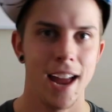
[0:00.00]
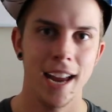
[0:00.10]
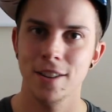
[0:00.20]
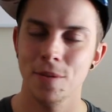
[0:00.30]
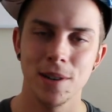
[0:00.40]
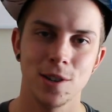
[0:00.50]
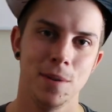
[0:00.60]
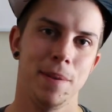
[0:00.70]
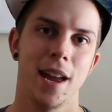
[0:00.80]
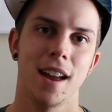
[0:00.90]
ain't nobody should
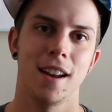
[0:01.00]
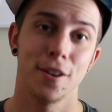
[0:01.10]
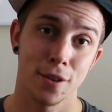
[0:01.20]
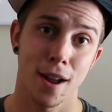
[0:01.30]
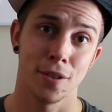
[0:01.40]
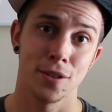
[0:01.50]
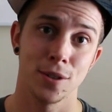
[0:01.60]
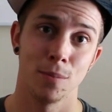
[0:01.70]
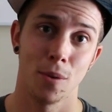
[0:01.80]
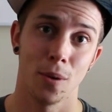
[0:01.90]
be paying
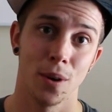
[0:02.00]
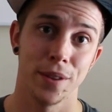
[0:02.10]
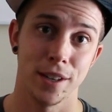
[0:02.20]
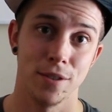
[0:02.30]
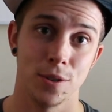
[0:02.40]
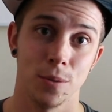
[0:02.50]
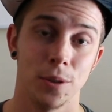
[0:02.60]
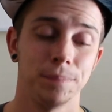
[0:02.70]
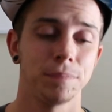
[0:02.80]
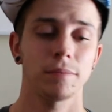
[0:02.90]
$100 more than
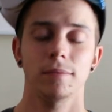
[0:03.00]
usual.